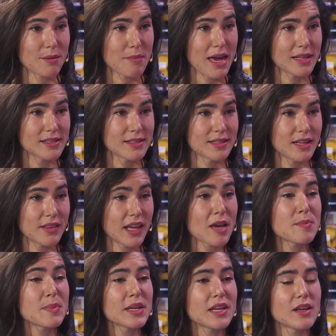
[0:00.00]
Madison. And the
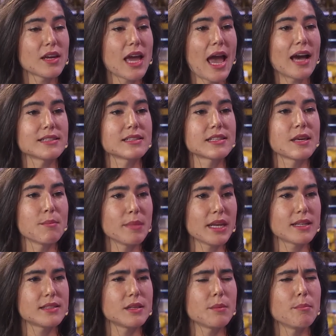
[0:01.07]
company has
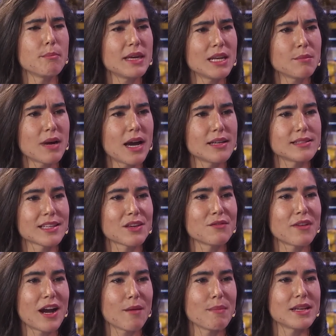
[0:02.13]
committed to minimizing
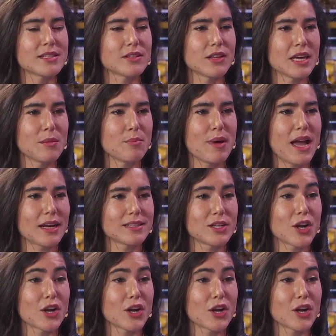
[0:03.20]
environmental impact,